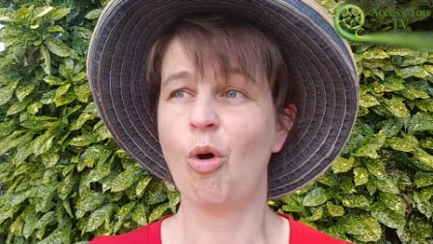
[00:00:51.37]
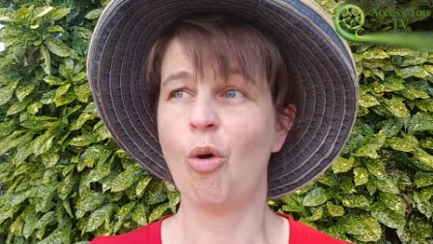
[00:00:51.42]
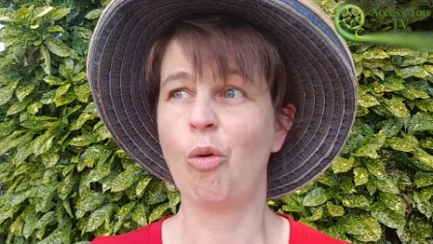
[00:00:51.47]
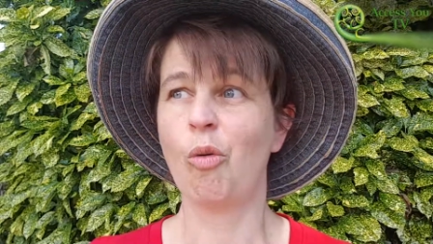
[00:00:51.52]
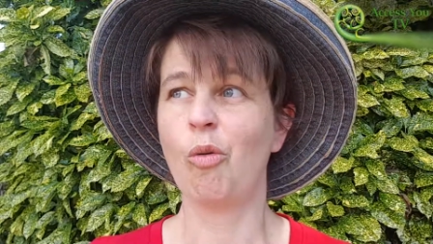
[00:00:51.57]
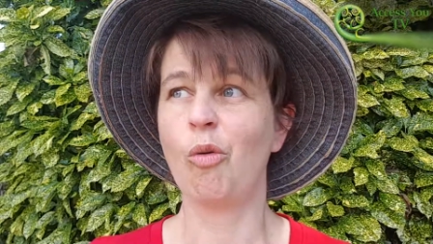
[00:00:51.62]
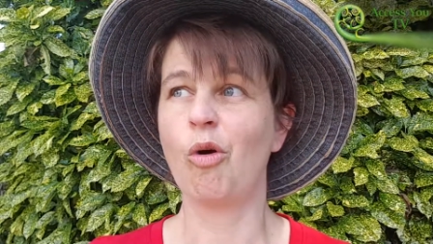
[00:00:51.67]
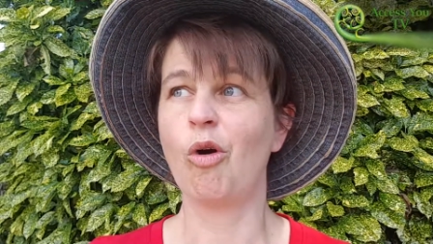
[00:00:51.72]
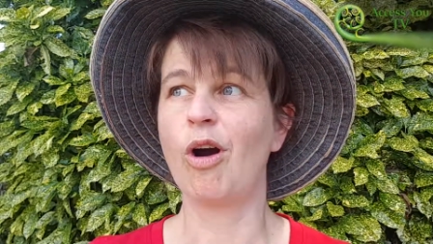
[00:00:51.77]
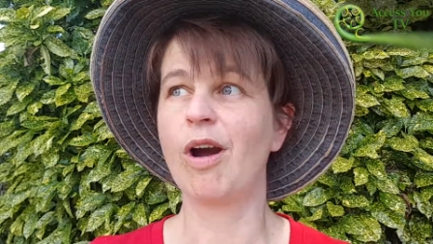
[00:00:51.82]

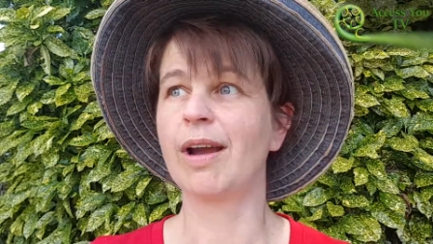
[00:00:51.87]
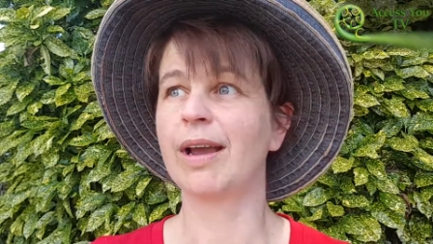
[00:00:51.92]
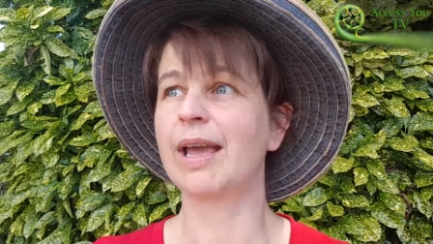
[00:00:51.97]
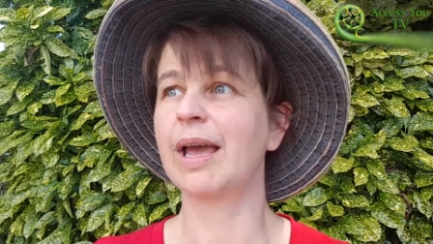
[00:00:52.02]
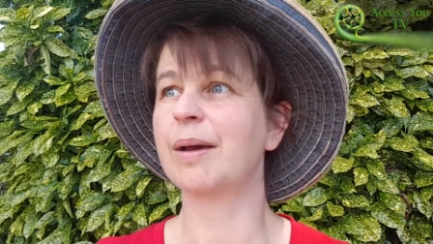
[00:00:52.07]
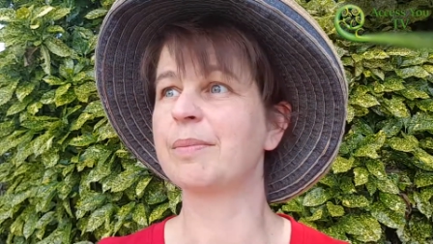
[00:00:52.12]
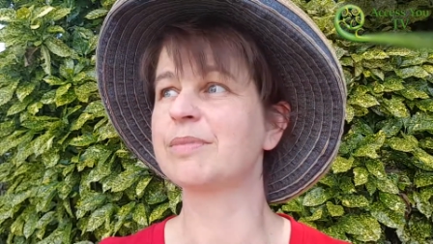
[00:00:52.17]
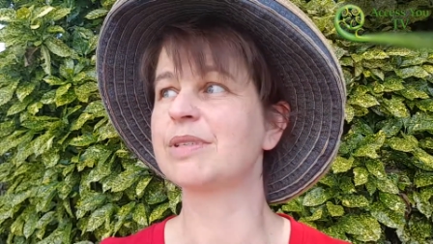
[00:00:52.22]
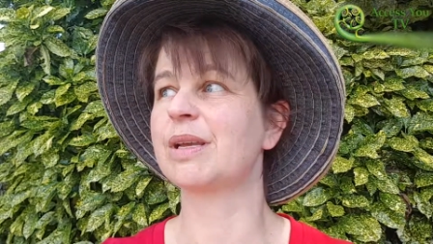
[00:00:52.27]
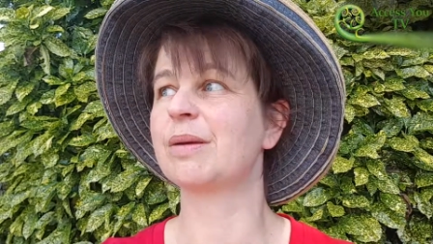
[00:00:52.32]
or it
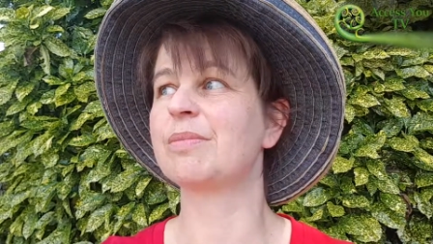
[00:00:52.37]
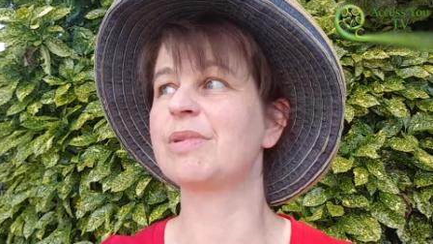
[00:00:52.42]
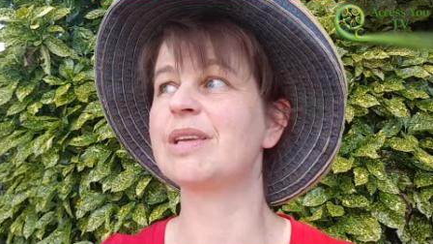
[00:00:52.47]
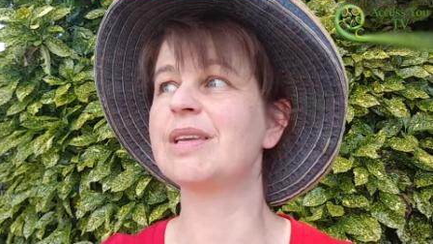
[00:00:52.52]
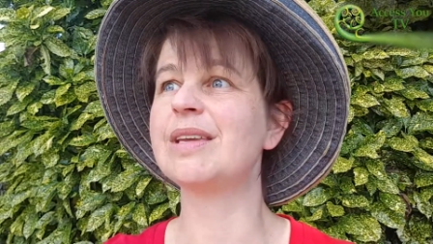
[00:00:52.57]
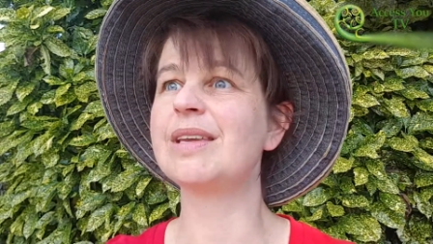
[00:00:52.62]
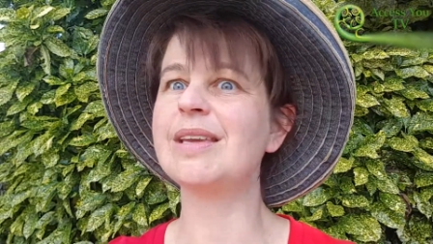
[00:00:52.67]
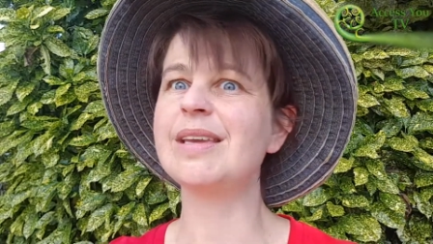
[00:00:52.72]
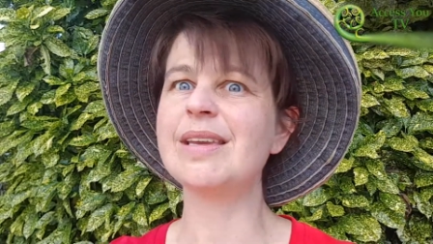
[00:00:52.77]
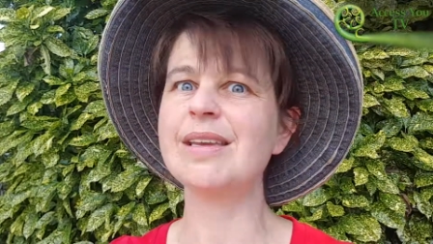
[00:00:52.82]
comes up
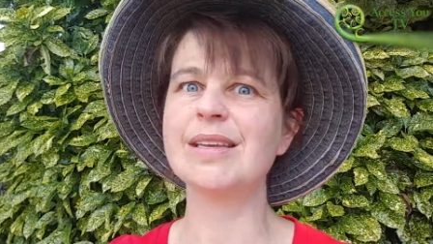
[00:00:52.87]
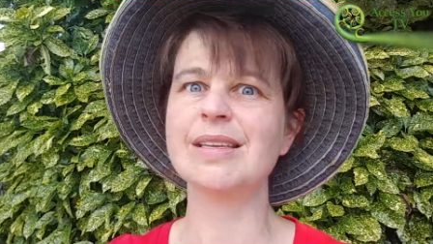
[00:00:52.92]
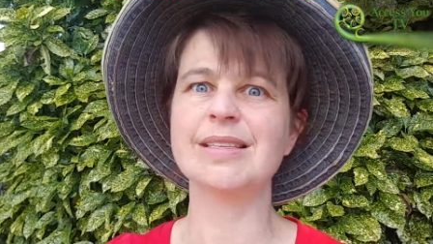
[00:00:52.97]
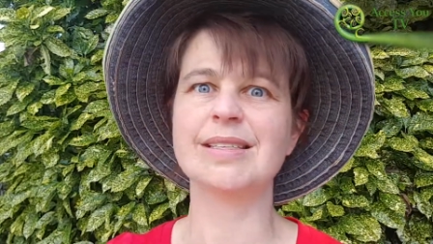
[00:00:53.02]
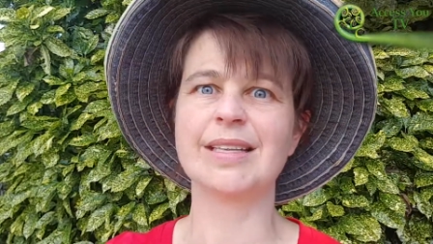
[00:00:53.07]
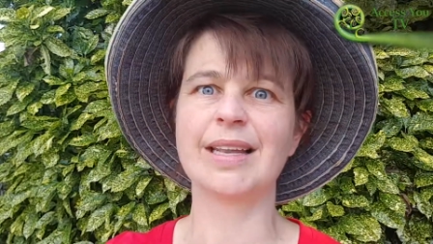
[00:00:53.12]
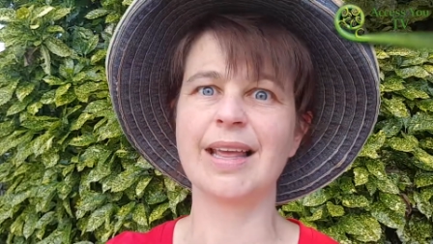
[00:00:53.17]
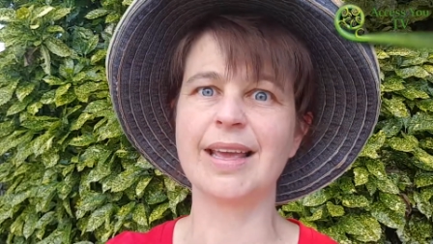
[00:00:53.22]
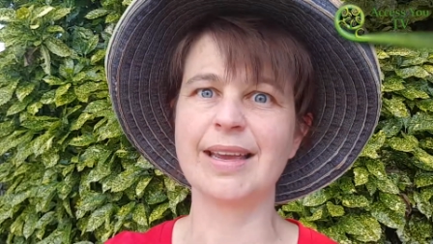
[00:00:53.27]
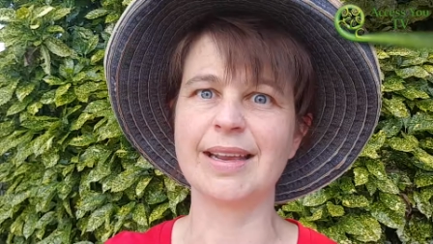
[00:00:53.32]

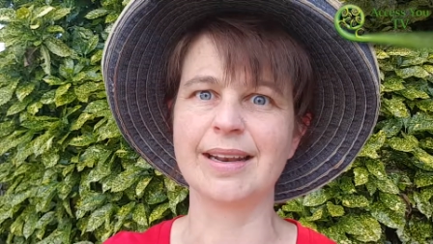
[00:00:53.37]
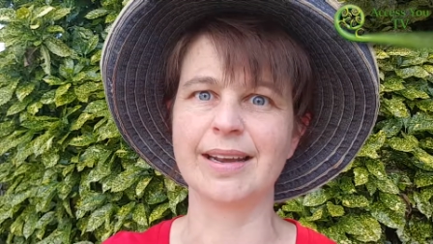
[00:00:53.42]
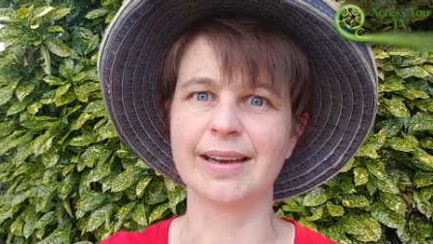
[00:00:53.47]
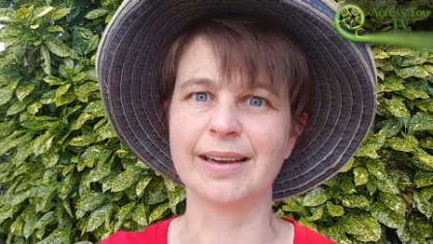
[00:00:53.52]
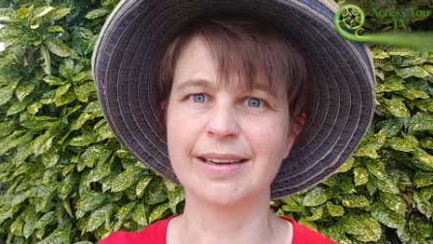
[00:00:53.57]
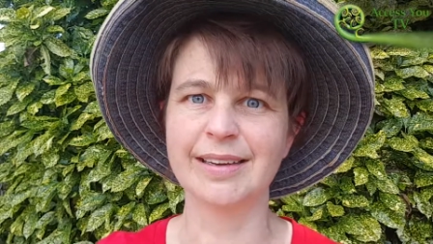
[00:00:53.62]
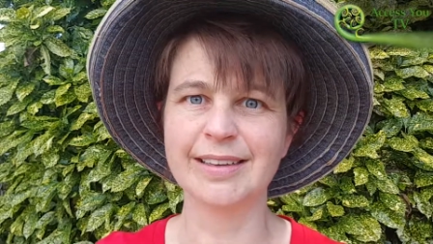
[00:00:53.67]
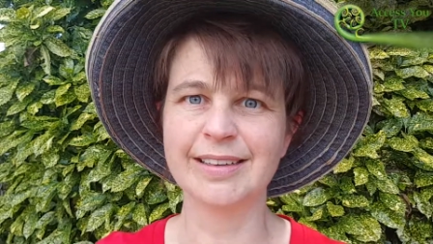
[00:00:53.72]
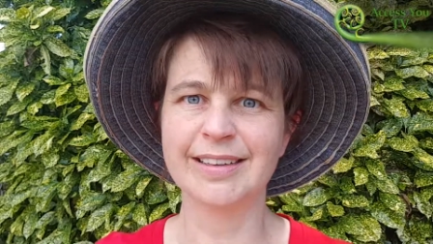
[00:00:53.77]
years later